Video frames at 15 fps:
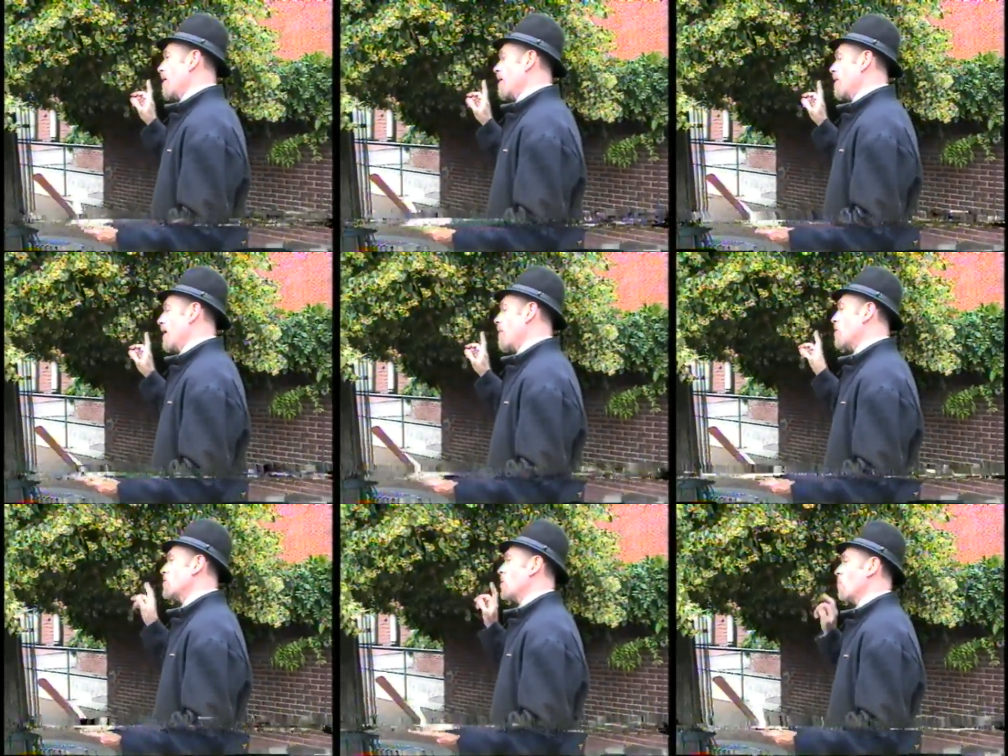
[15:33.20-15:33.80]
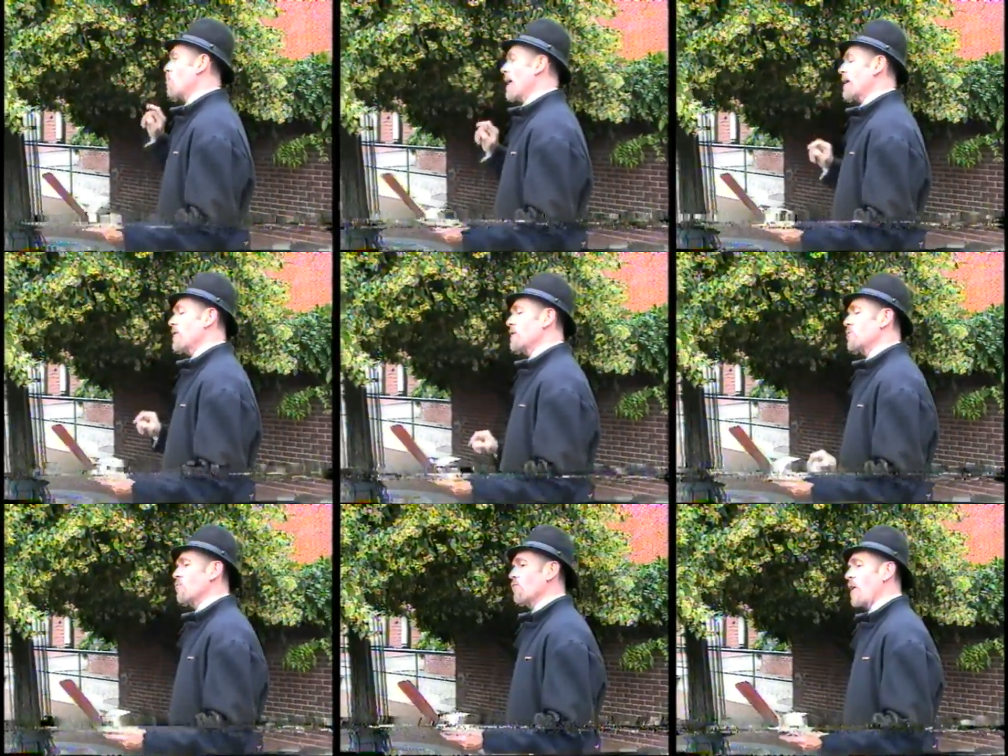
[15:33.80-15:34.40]
There was a
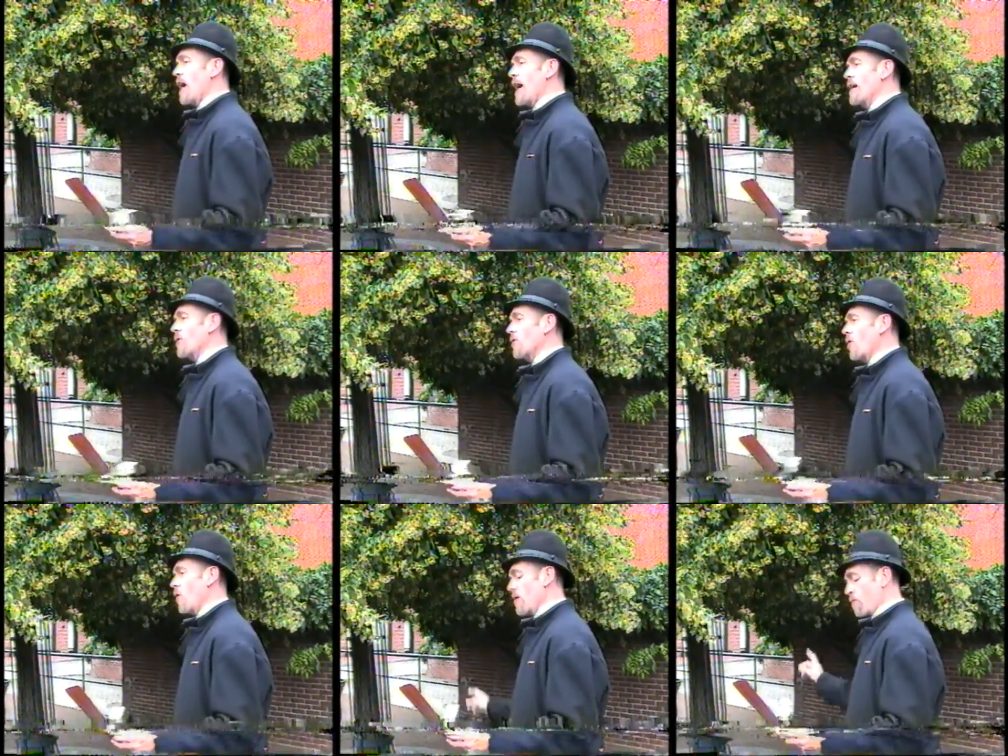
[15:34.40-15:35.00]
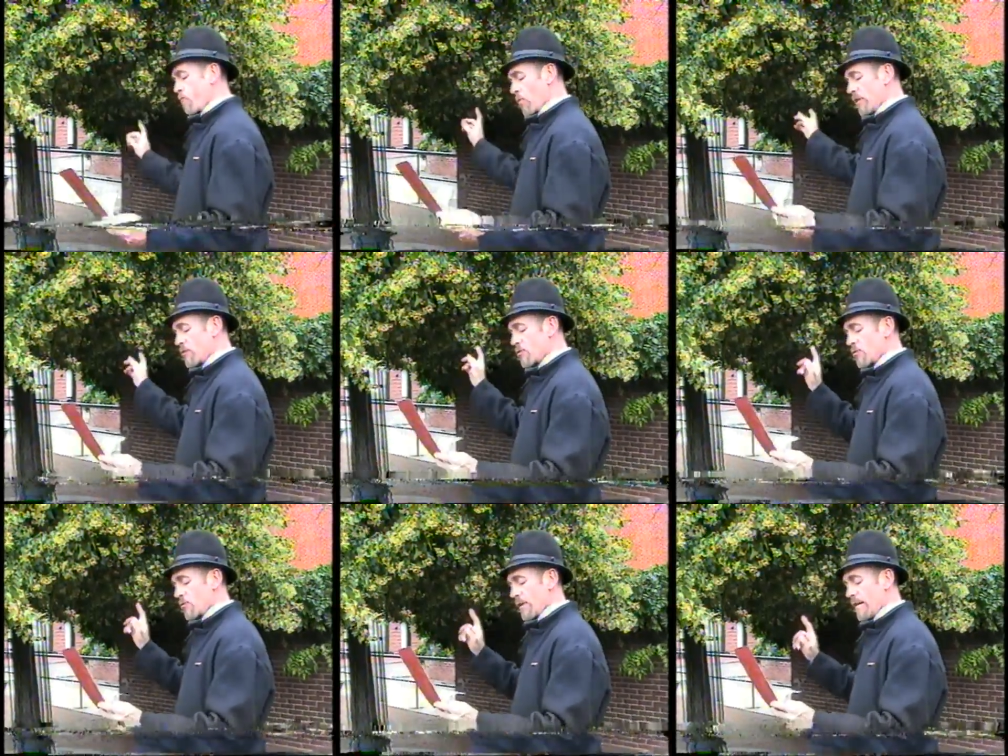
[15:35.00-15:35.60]
reckless rider on Bridge
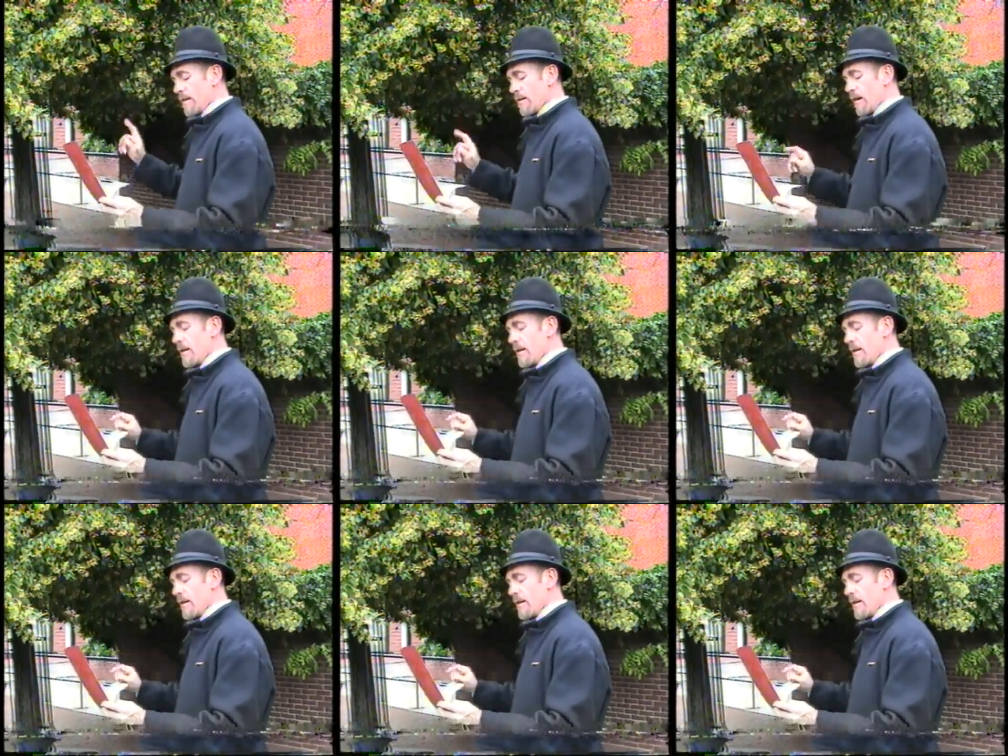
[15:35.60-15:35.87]
Street.